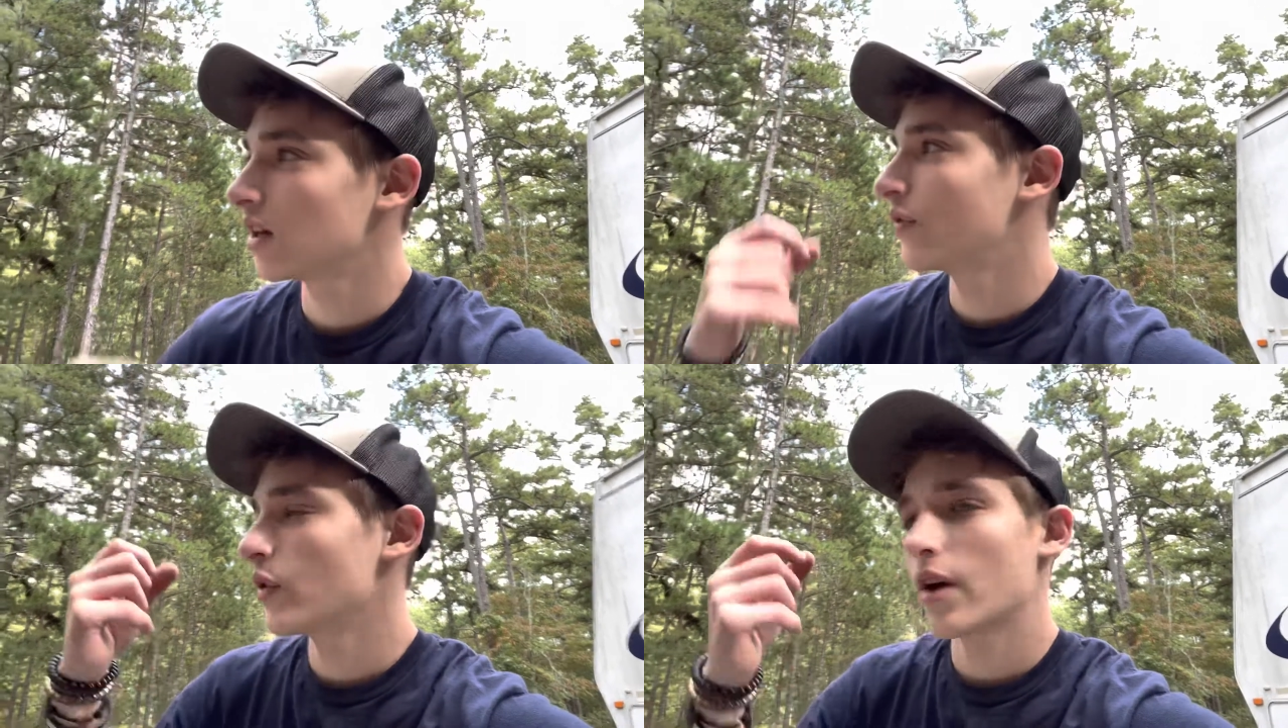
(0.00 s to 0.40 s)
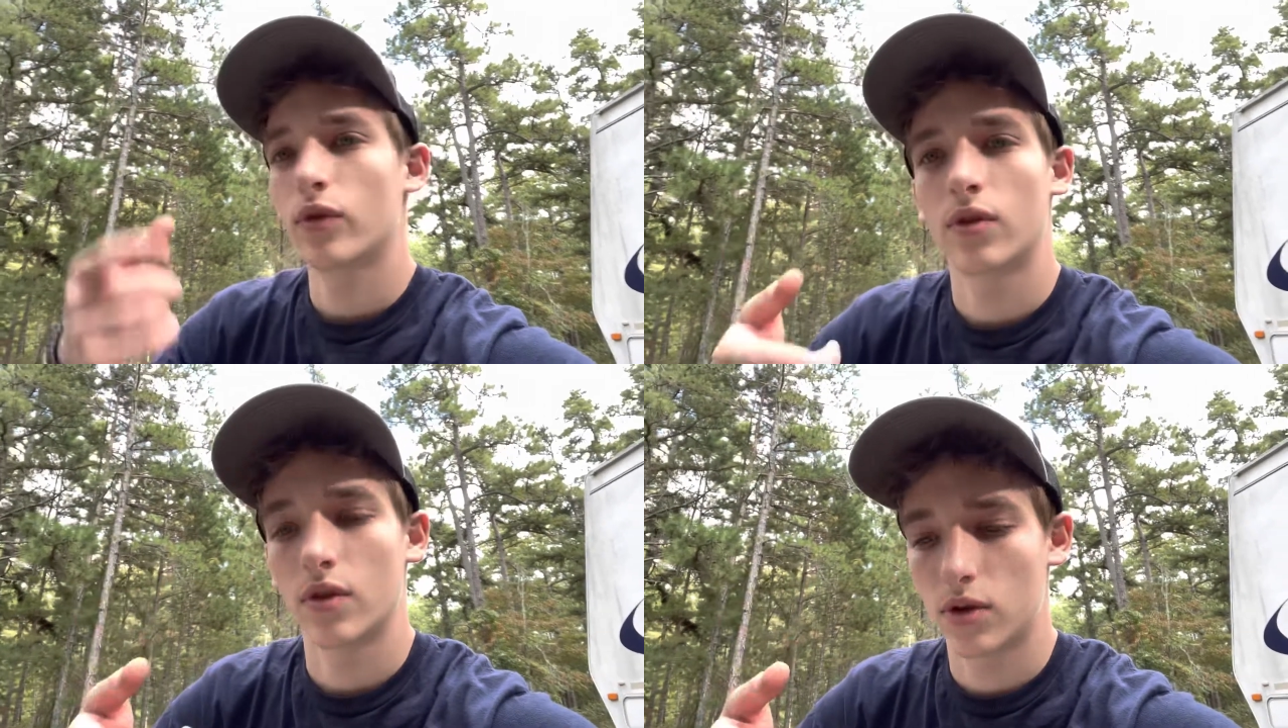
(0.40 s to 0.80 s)
If you have
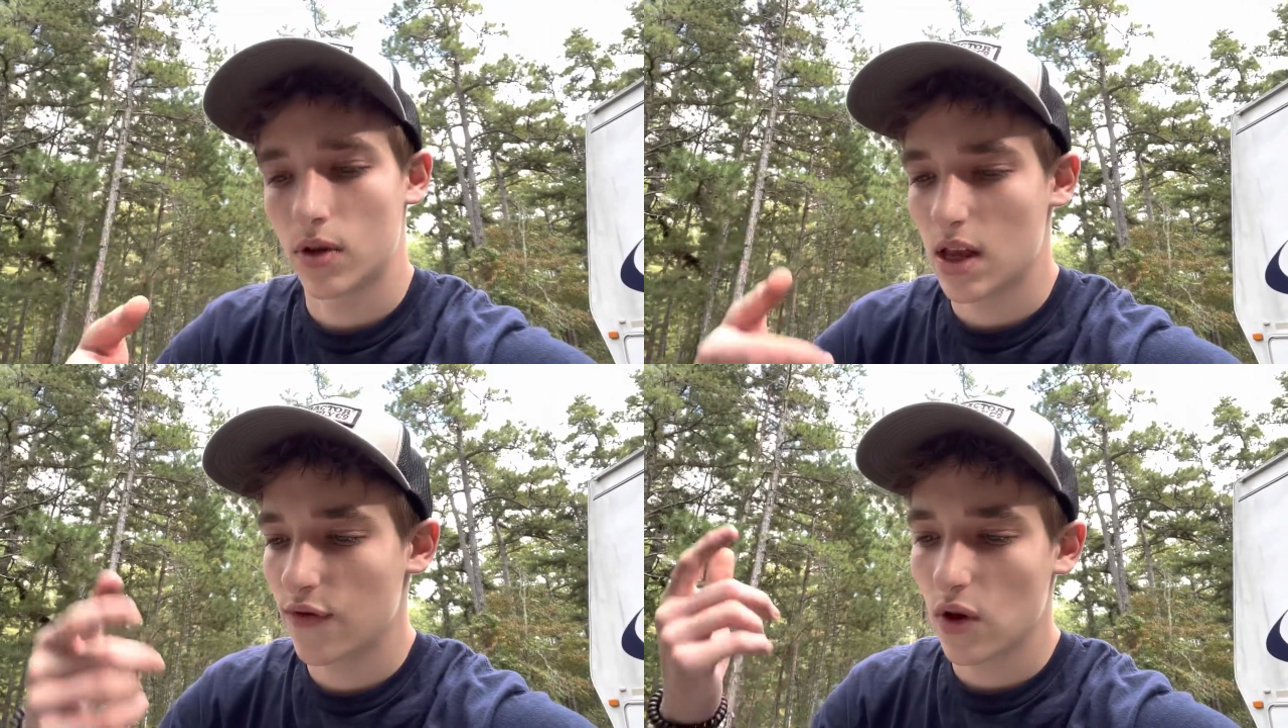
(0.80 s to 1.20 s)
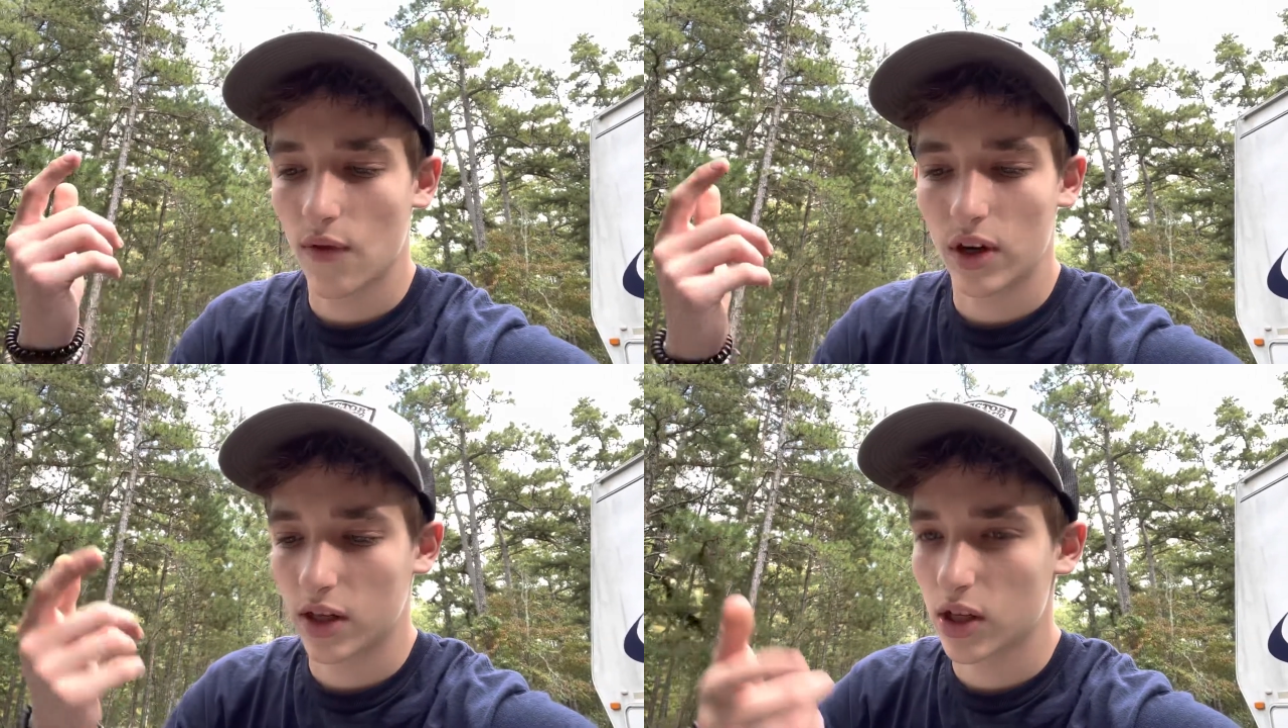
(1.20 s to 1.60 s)

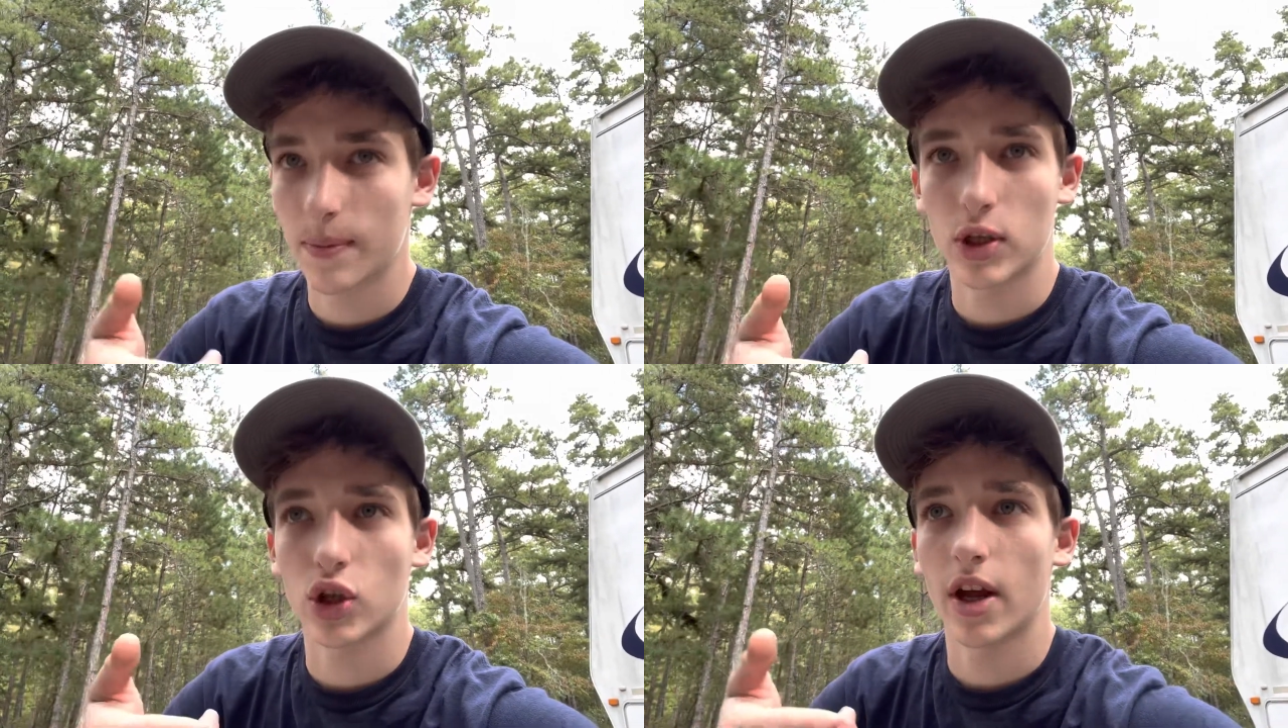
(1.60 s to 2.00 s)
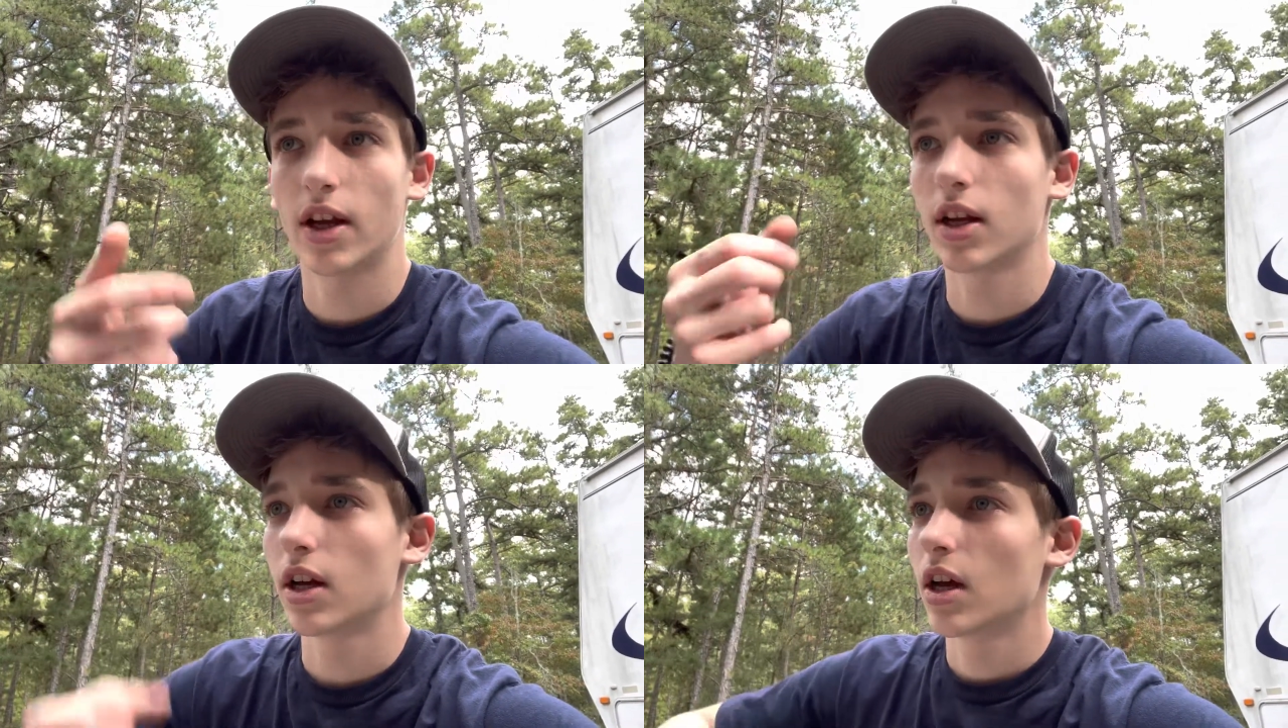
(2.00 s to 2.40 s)
any type of
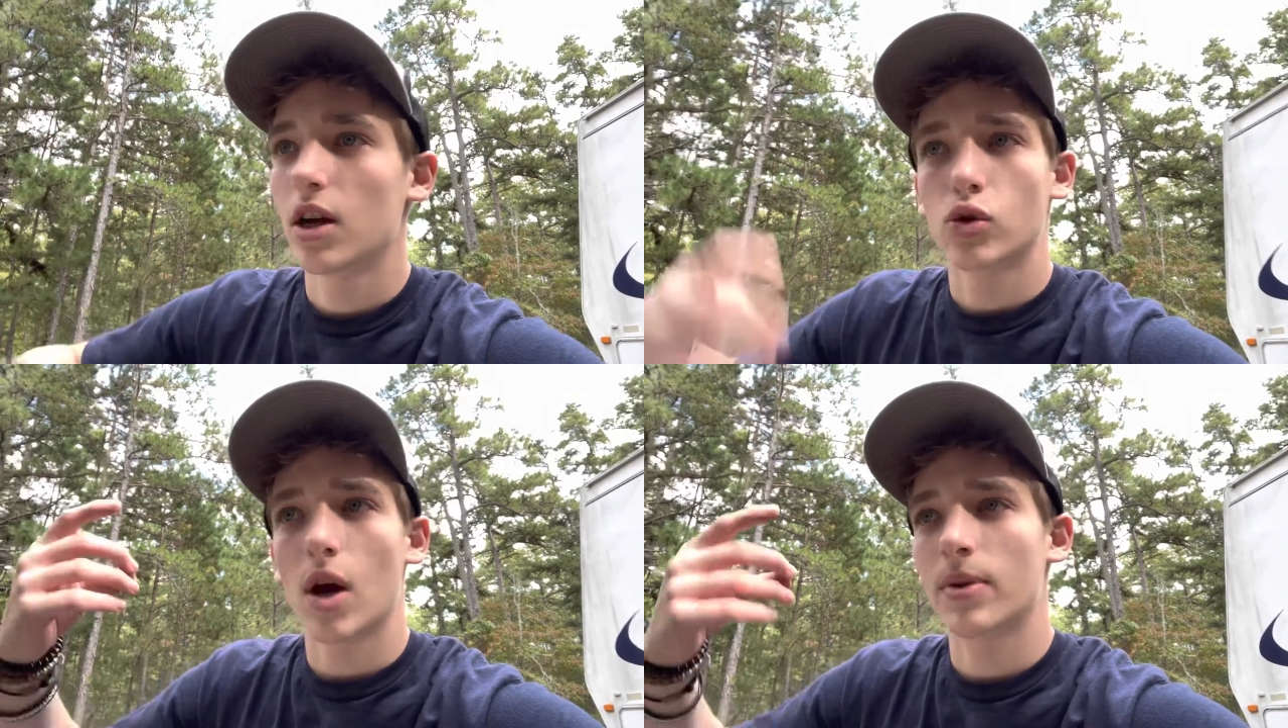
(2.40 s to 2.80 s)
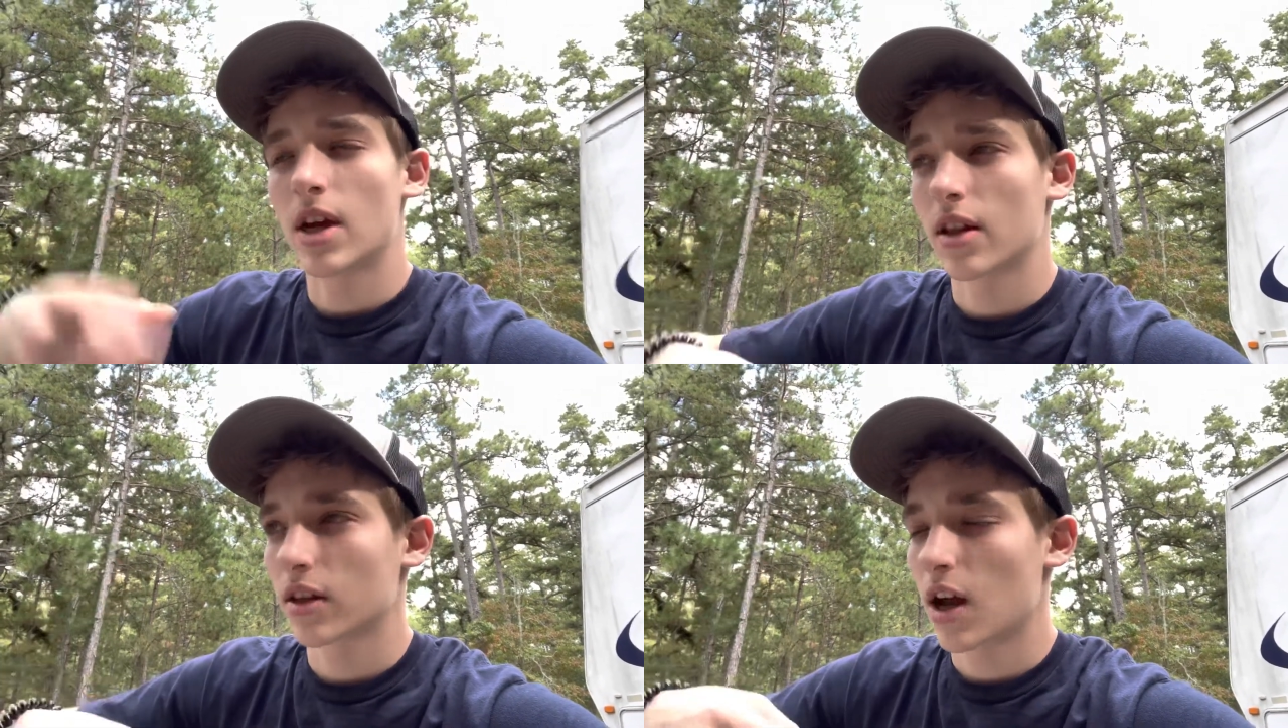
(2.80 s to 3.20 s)
trike, drop it down
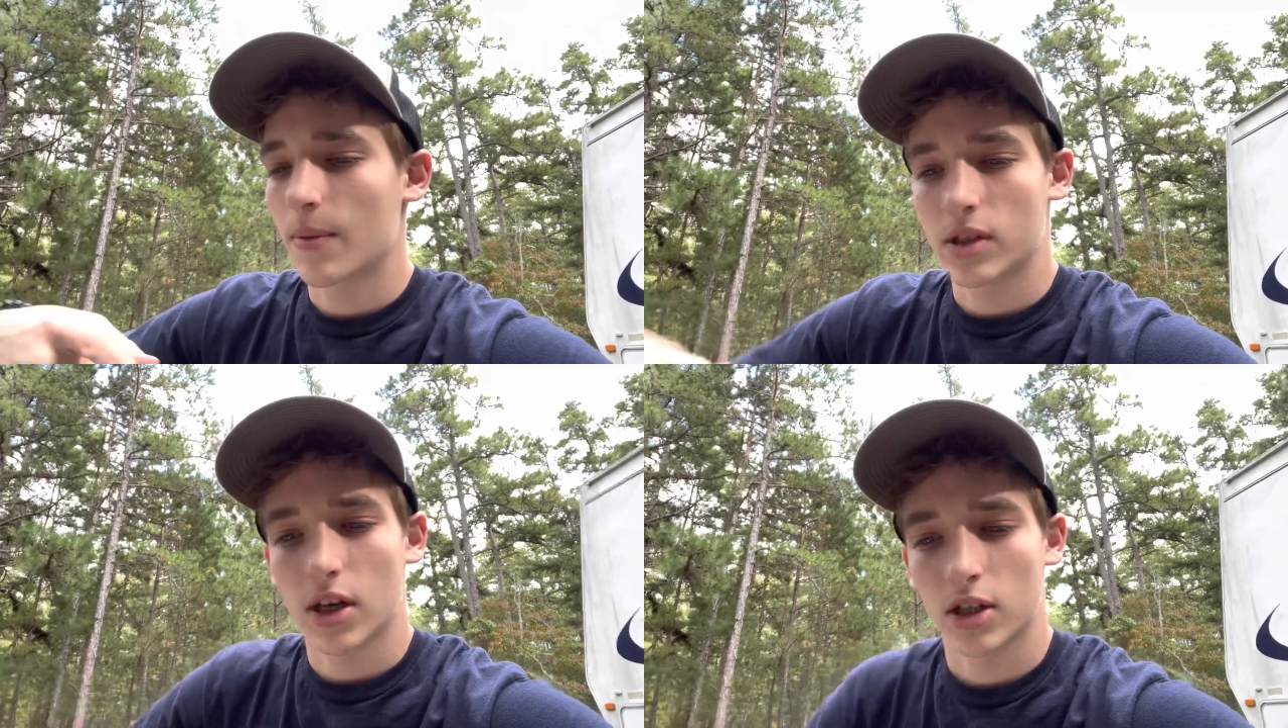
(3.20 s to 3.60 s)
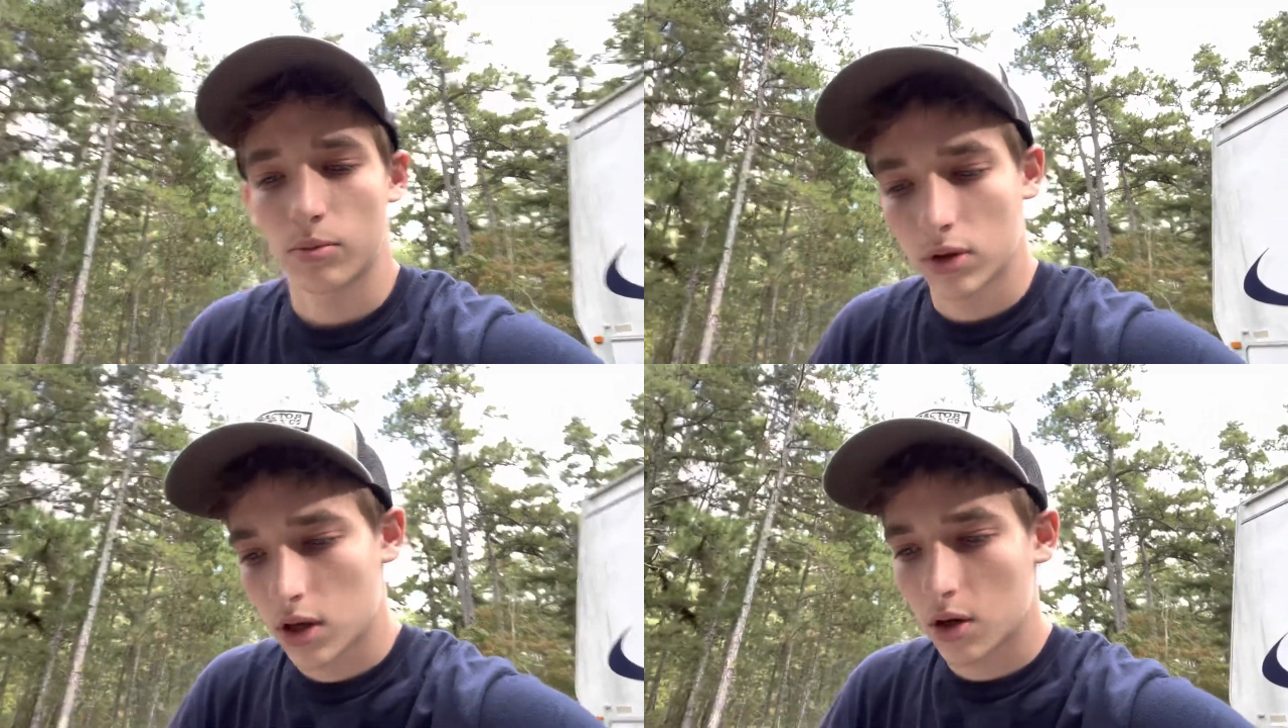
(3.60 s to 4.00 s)
in the comment section
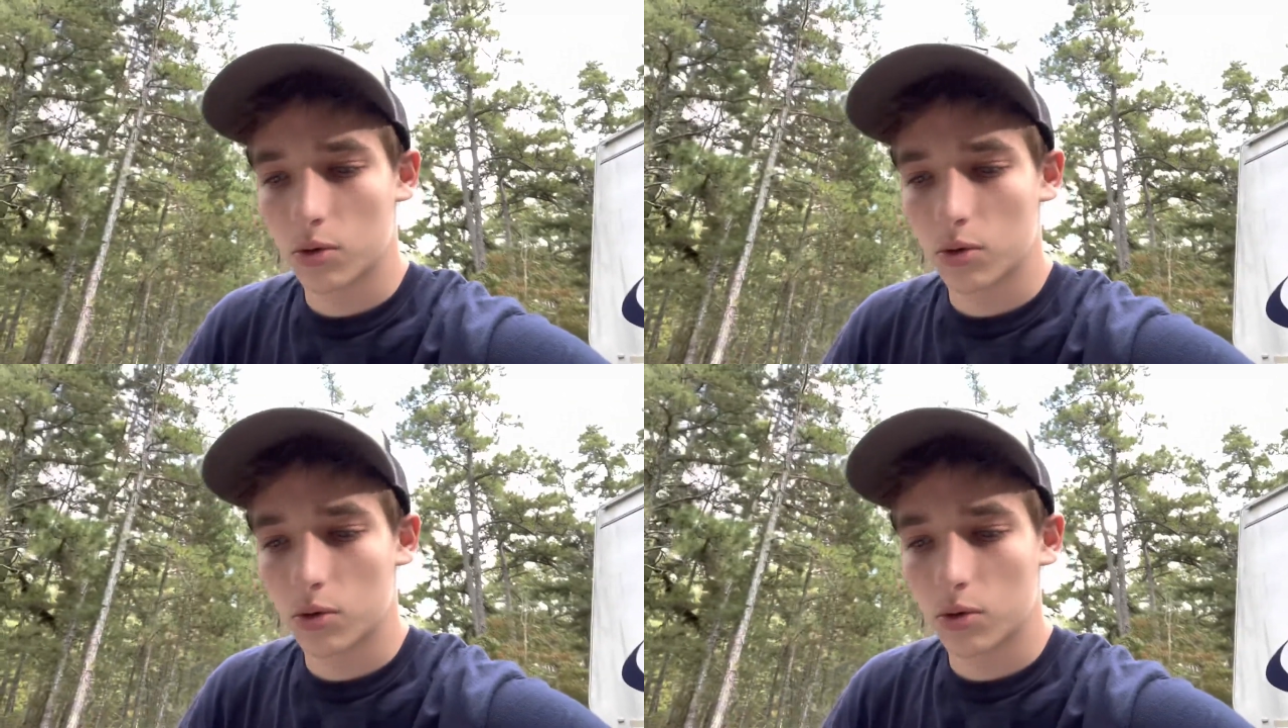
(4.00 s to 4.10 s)
below.